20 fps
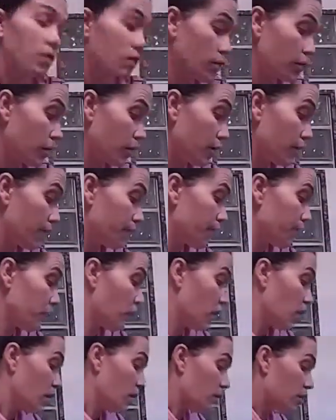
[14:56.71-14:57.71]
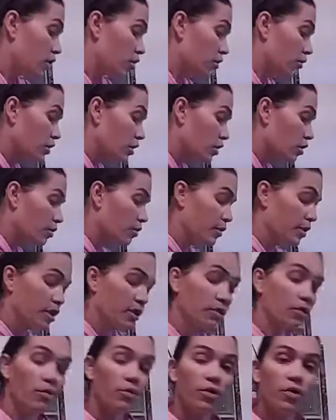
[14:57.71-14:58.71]
Okay, Now I'm going to go back
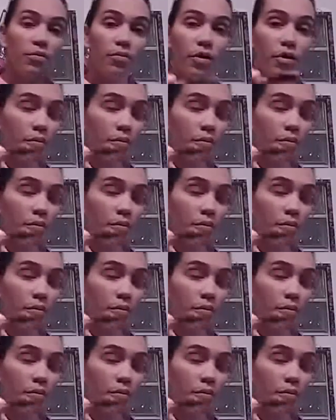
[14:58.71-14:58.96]
in with my